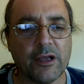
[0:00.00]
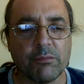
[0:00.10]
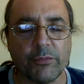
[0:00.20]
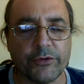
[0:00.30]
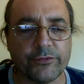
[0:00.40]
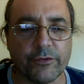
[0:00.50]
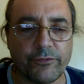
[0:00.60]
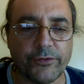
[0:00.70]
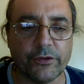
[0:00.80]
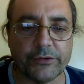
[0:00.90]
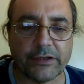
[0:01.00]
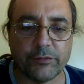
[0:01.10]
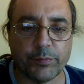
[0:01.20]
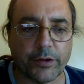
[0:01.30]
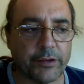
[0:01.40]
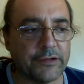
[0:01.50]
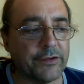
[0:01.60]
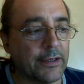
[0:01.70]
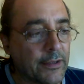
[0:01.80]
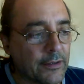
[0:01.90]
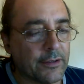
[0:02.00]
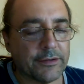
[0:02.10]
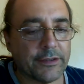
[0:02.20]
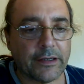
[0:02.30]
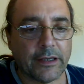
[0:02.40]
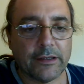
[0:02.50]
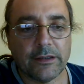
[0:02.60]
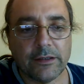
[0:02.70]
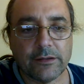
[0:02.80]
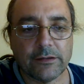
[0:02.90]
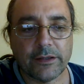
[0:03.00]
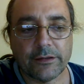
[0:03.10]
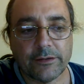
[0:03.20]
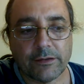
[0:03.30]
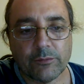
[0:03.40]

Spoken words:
most fulfilled experience that